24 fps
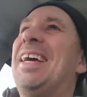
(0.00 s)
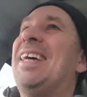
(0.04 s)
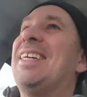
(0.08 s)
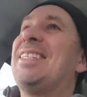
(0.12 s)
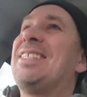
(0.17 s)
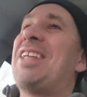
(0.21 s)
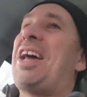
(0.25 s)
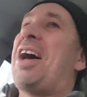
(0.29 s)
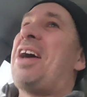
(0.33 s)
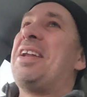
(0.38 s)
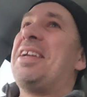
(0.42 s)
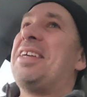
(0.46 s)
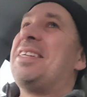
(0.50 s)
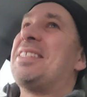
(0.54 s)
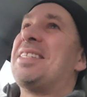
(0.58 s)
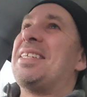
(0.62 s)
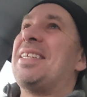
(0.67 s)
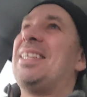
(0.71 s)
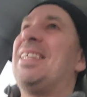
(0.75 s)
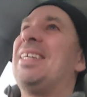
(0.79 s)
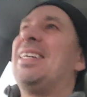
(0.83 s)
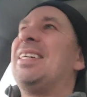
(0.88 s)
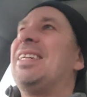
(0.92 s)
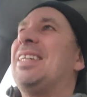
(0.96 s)
It's not
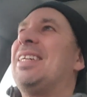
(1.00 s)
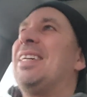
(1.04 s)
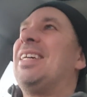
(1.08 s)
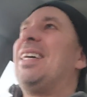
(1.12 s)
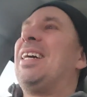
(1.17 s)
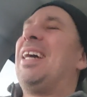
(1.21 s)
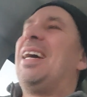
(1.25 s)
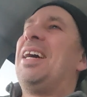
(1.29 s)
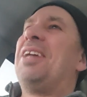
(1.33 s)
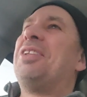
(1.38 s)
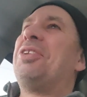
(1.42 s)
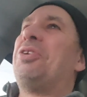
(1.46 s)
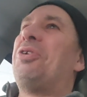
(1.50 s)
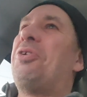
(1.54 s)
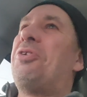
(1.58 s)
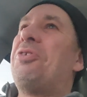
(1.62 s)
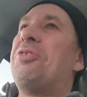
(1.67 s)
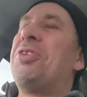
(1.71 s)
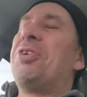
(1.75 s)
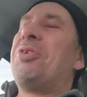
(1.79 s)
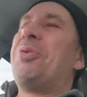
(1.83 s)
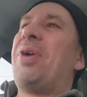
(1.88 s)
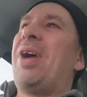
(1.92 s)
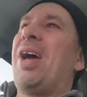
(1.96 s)
easy. Uh, the
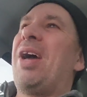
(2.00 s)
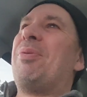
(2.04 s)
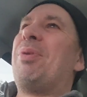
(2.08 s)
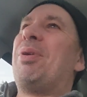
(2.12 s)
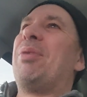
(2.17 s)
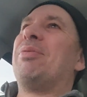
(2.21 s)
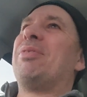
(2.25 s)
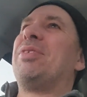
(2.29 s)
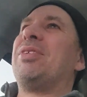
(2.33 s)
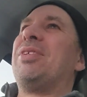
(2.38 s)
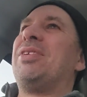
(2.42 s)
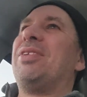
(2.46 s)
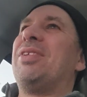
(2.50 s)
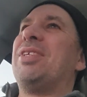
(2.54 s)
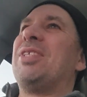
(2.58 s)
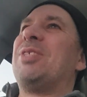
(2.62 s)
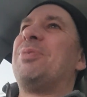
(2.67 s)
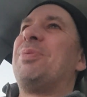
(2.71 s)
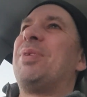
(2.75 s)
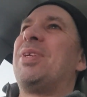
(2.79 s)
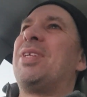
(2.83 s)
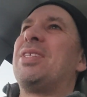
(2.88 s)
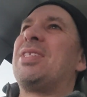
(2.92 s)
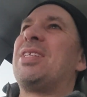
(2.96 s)
only way I'm able to do this
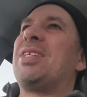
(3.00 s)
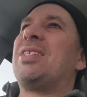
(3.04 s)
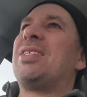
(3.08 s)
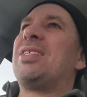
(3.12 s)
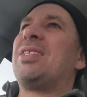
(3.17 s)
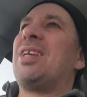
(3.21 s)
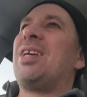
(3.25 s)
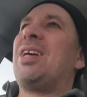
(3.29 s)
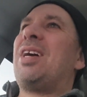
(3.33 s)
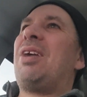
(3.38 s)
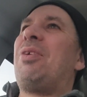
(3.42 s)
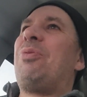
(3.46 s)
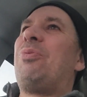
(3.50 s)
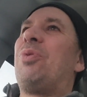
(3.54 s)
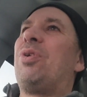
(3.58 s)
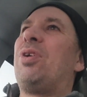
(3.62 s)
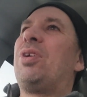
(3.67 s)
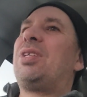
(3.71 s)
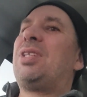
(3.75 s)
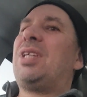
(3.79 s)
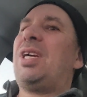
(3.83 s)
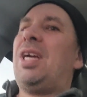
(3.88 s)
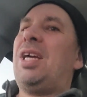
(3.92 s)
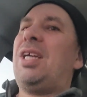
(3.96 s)
is because is I
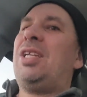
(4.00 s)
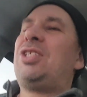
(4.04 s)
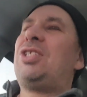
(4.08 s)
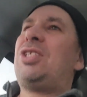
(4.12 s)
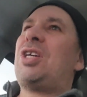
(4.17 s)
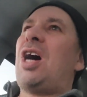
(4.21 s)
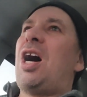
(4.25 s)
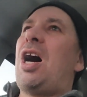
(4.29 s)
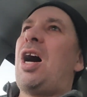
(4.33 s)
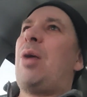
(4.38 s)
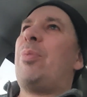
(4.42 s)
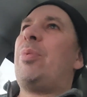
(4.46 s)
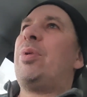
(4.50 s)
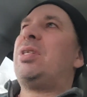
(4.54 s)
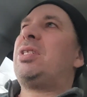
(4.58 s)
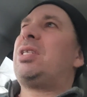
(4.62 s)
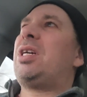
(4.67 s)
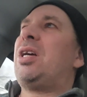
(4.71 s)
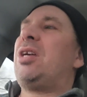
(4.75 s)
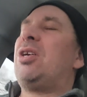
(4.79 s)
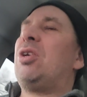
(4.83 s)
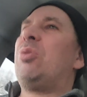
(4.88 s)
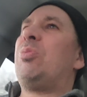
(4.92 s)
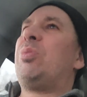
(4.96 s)
worked a job at
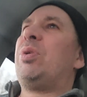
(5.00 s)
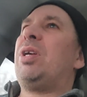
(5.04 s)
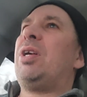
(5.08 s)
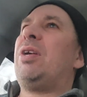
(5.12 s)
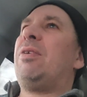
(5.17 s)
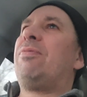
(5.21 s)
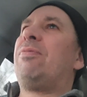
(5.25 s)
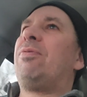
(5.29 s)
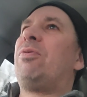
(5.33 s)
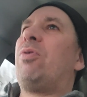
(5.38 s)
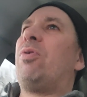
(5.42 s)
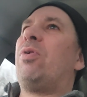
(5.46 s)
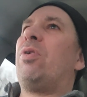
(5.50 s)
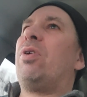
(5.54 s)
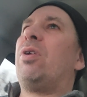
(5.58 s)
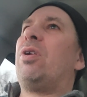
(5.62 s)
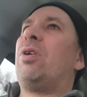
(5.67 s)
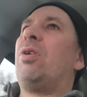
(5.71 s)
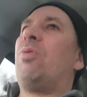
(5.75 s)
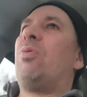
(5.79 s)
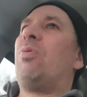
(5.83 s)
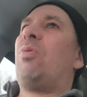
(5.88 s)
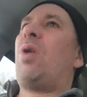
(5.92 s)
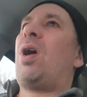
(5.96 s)
J O B for
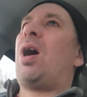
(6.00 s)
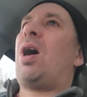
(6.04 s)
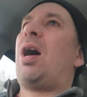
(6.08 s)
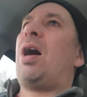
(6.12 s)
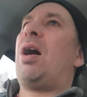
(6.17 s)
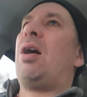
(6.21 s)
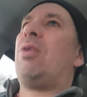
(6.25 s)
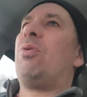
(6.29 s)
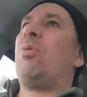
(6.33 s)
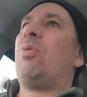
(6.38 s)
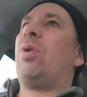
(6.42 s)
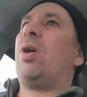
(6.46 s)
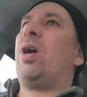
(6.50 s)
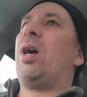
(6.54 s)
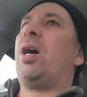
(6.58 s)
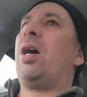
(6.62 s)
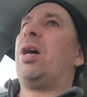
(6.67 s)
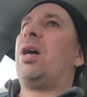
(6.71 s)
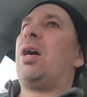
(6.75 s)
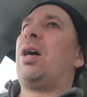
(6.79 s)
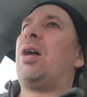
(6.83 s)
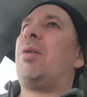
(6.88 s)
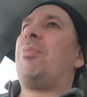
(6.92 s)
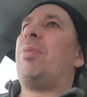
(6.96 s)
a while
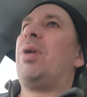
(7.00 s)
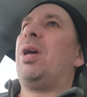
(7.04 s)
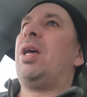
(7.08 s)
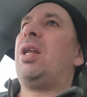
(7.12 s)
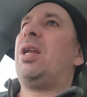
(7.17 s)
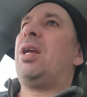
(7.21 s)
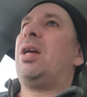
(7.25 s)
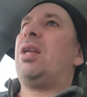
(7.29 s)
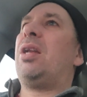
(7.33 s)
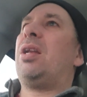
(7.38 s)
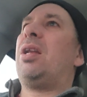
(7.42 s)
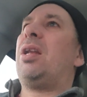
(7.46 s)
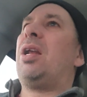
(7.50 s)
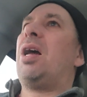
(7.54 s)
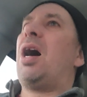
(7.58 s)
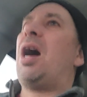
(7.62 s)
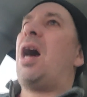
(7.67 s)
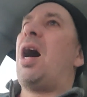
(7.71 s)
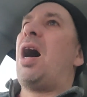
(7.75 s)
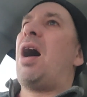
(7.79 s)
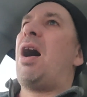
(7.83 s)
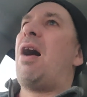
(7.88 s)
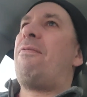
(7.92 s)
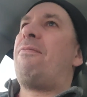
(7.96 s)
where I made
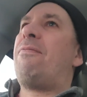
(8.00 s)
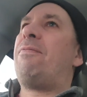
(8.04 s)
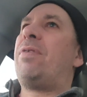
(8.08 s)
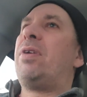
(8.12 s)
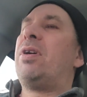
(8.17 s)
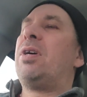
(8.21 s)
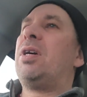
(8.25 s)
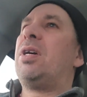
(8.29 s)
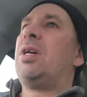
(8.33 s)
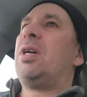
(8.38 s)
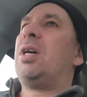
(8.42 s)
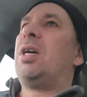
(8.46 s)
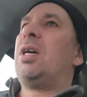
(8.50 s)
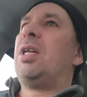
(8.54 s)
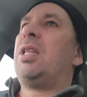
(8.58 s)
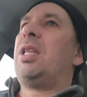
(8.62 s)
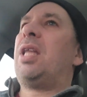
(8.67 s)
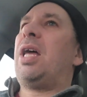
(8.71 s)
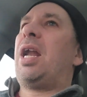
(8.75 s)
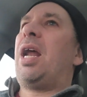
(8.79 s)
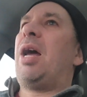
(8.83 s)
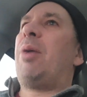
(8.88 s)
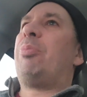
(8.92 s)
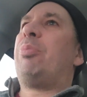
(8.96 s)
enough
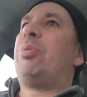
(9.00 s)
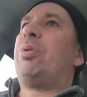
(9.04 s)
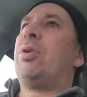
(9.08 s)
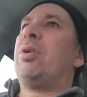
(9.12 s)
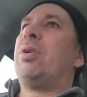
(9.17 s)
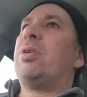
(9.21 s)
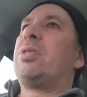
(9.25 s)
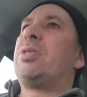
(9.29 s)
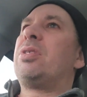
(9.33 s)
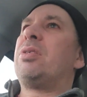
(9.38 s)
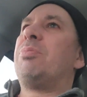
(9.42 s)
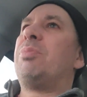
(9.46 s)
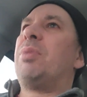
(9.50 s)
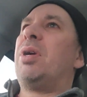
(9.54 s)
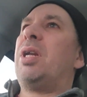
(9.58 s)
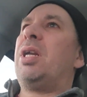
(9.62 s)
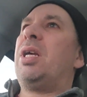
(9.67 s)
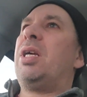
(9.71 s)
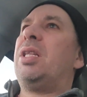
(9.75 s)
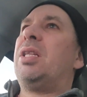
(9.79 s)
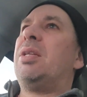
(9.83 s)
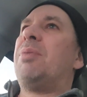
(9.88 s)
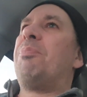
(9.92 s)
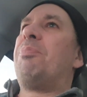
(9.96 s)
that I put some
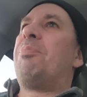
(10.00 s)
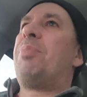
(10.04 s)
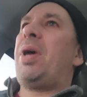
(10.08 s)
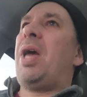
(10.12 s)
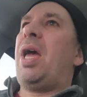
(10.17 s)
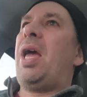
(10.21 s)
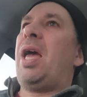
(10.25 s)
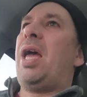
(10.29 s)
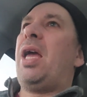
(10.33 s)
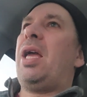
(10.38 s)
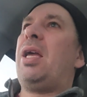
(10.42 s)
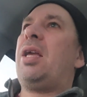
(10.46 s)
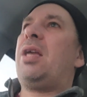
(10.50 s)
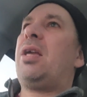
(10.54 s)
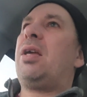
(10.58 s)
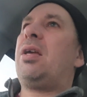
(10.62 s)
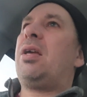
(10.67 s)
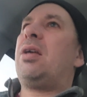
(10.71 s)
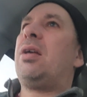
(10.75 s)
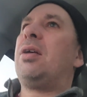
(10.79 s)
money in the bank